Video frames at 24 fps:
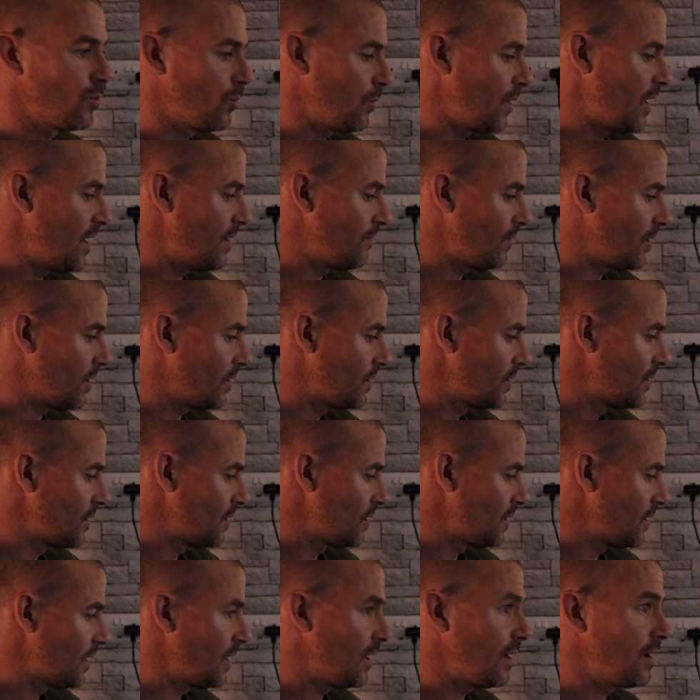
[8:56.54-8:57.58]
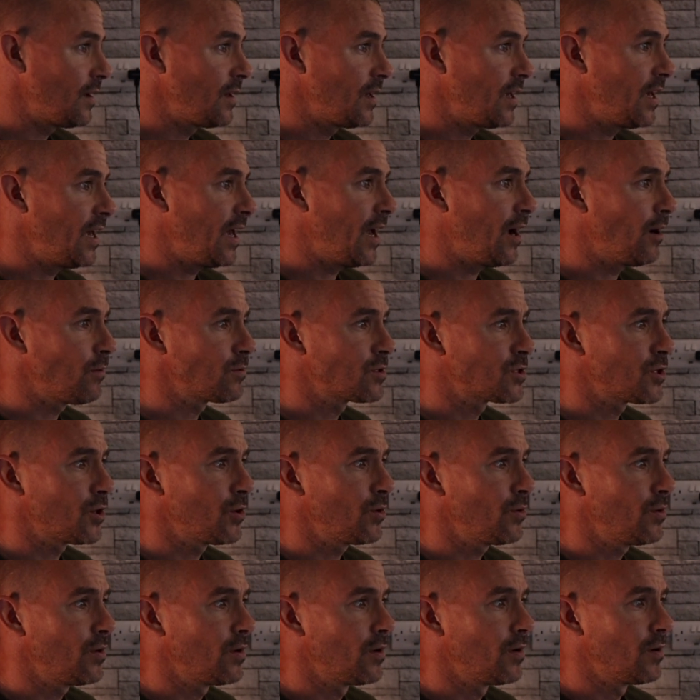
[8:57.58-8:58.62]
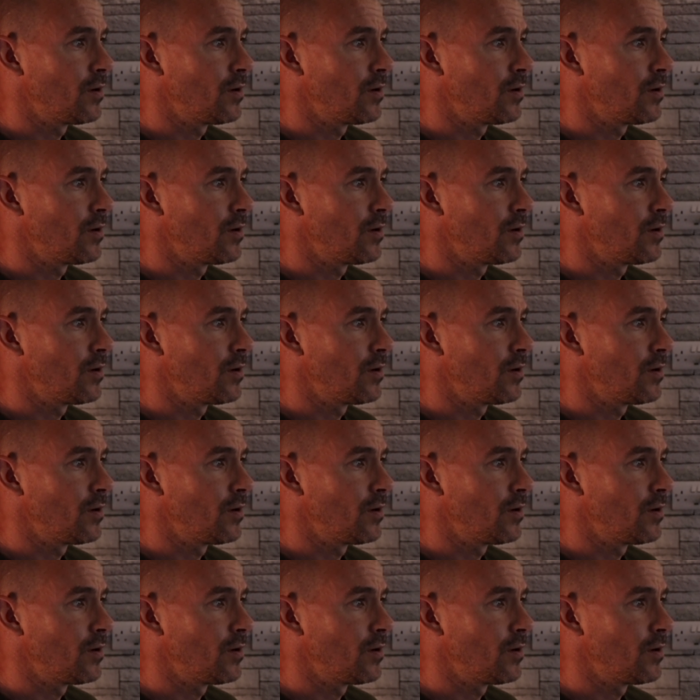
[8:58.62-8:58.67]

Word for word: or whatever, yeah, hit L2,